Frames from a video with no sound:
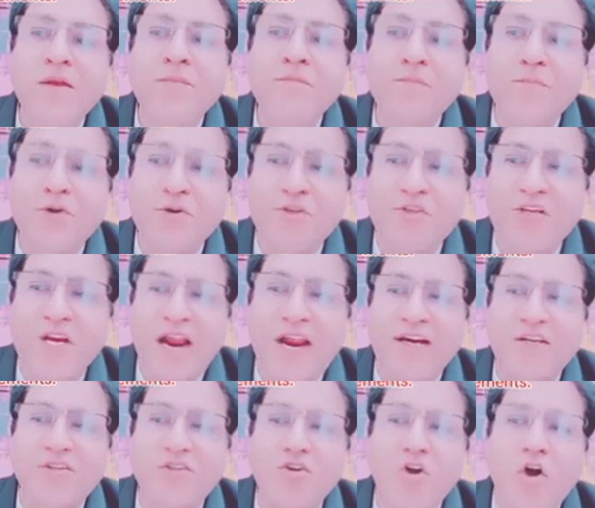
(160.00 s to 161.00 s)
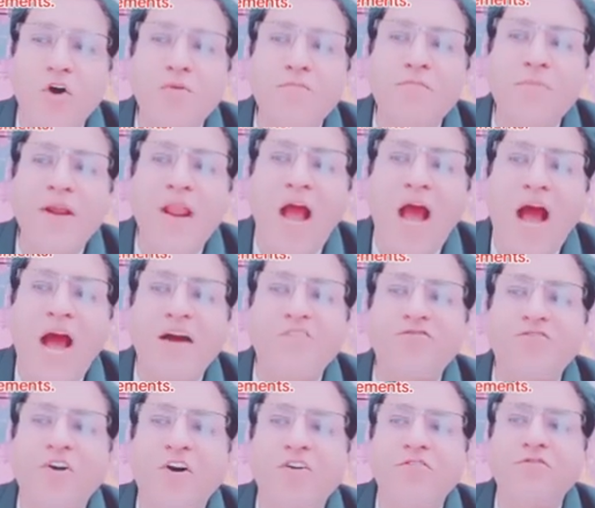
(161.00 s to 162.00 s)
projects on
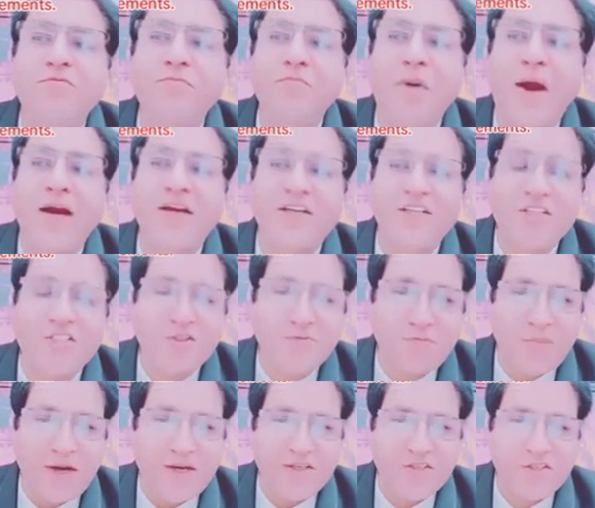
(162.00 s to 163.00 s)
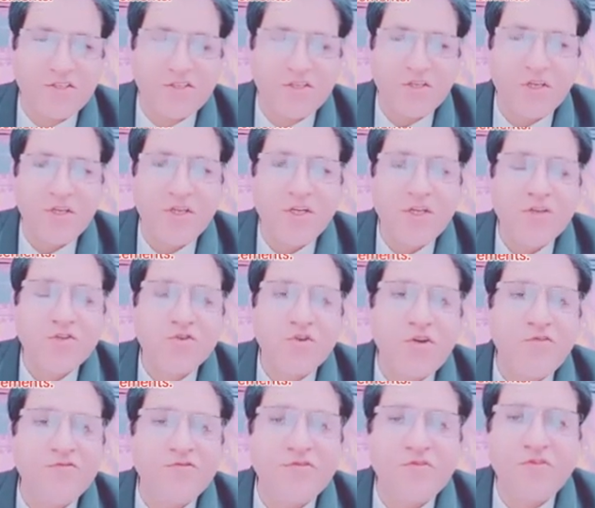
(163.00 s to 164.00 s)
behalf of participants.
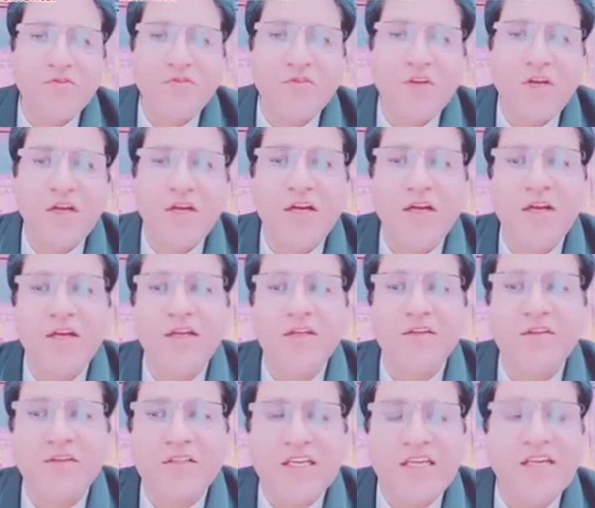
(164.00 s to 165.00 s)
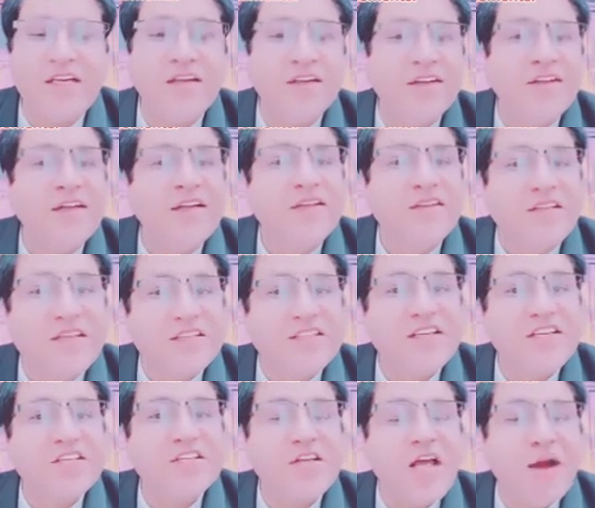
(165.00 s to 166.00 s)
So, if this
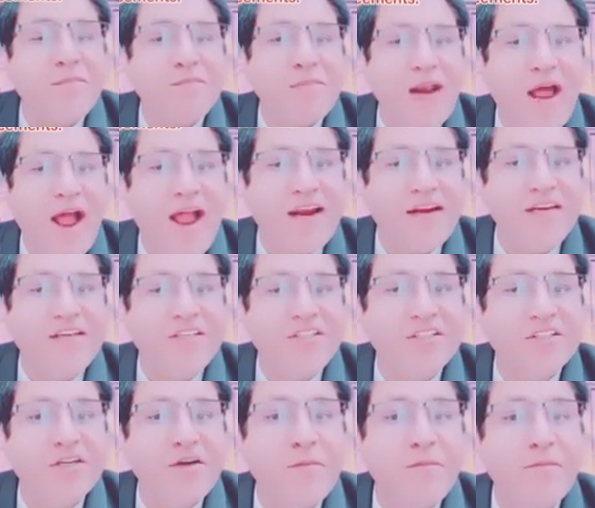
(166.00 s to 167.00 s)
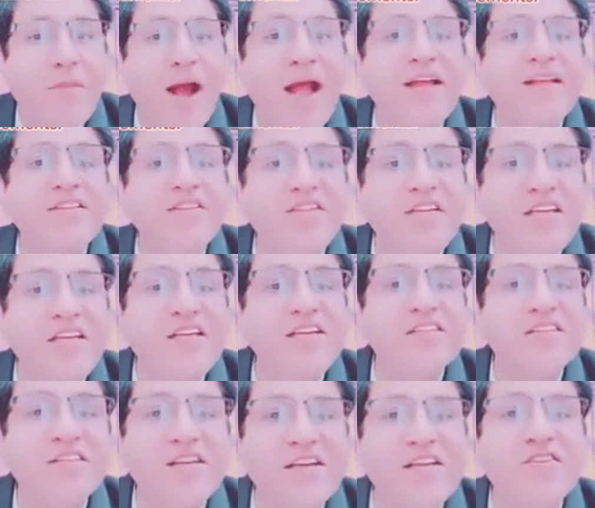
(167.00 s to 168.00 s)
is applied by
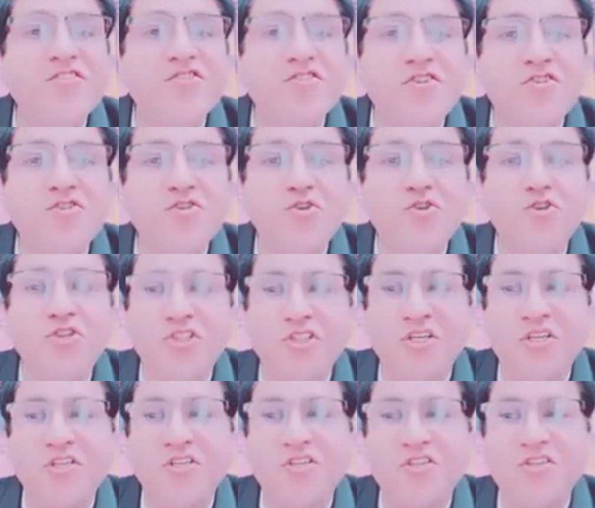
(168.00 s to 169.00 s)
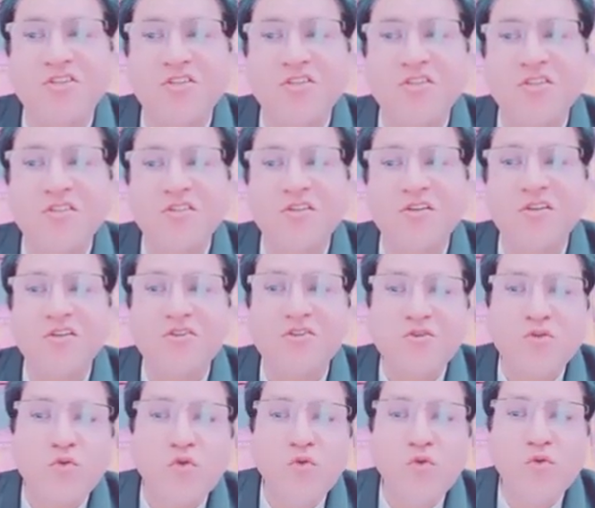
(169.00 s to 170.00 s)
these institutions,
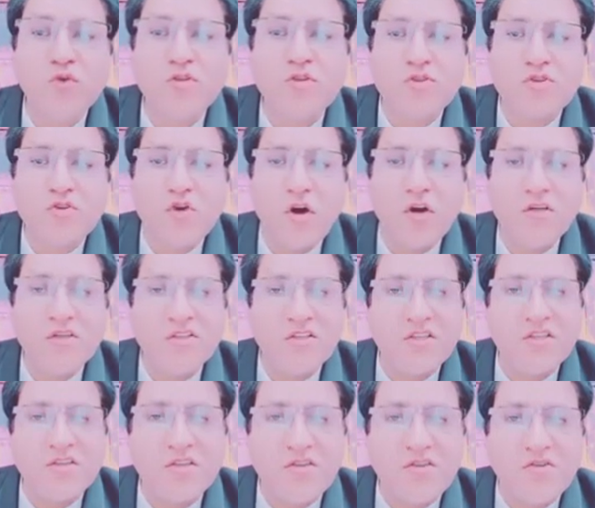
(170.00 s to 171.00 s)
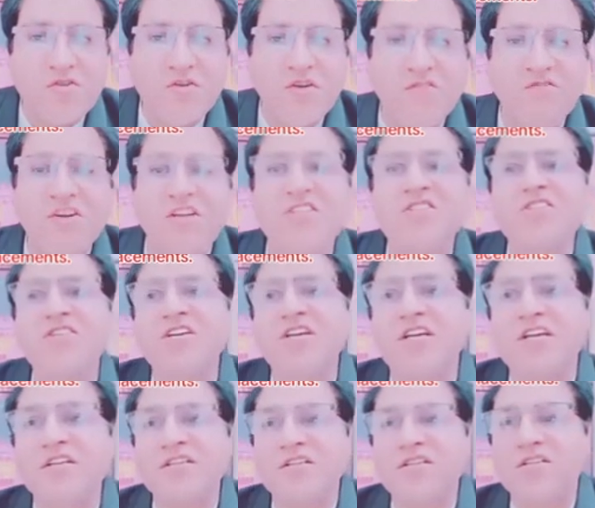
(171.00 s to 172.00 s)
schools, colleges,
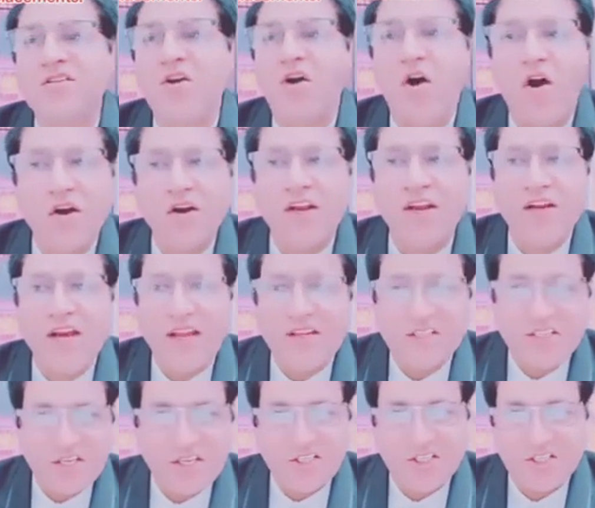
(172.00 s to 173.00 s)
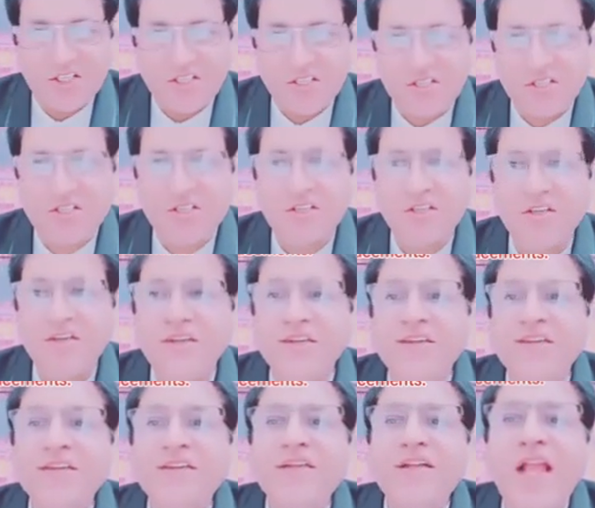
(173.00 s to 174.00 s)
universities, organizations,
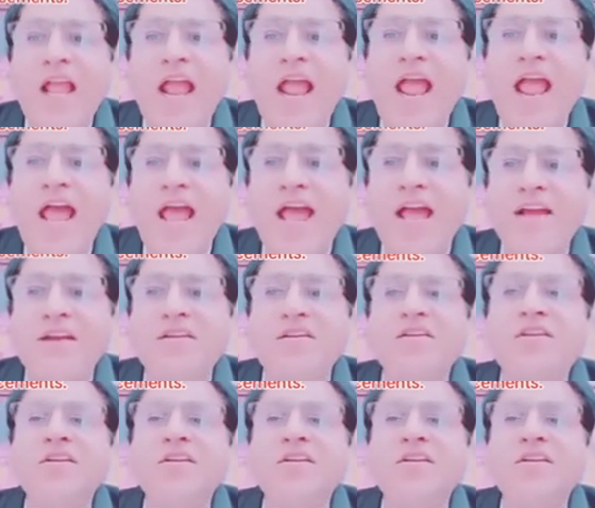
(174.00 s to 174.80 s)
and